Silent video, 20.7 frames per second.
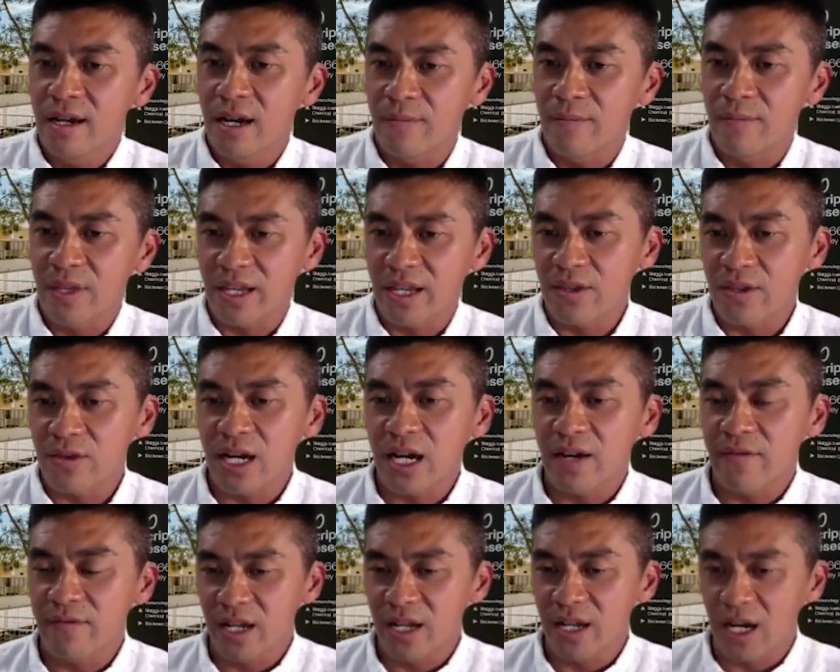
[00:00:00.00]
um, that either
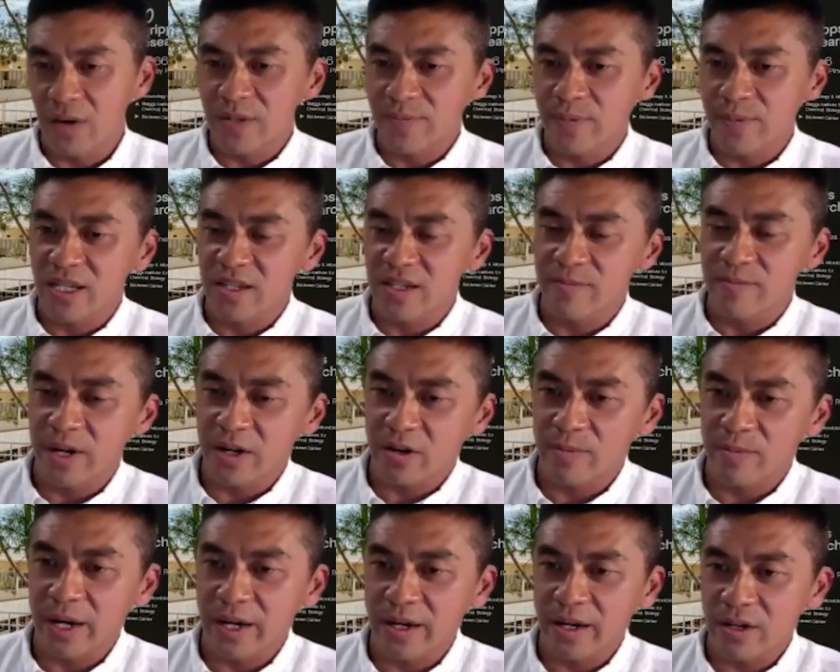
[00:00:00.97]
have non-responsive
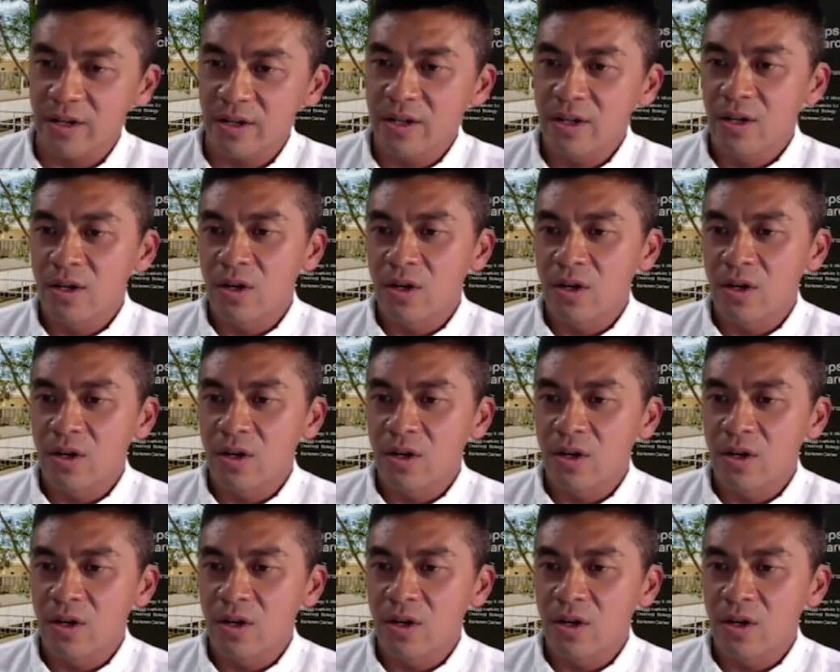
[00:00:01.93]
microbiota